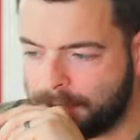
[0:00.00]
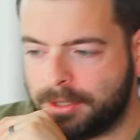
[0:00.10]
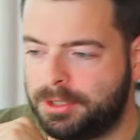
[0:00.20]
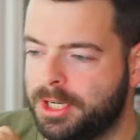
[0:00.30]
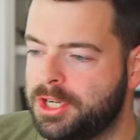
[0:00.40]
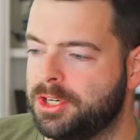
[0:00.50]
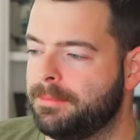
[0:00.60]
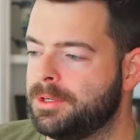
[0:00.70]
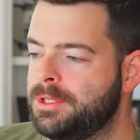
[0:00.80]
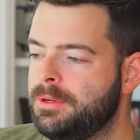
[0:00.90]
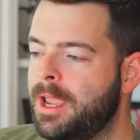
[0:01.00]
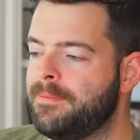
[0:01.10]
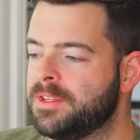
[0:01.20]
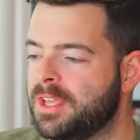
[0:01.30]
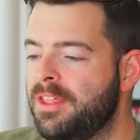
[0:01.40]
So judge number two
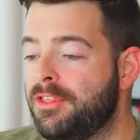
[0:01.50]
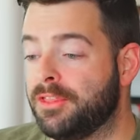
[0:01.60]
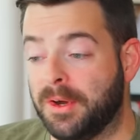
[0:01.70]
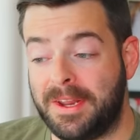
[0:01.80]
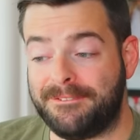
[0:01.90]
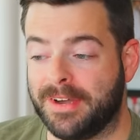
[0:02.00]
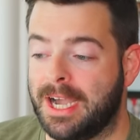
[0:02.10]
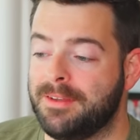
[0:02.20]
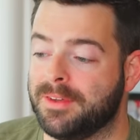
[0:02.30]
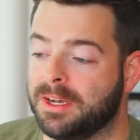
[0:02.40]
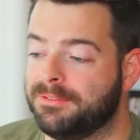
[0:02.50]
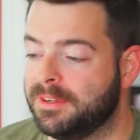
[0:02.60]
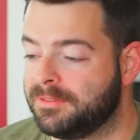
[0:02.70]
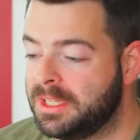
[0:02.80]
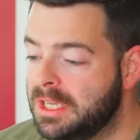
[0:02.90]
gave this a 35 out of
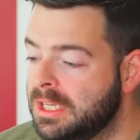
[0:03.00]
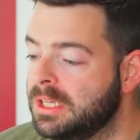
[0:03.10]
50.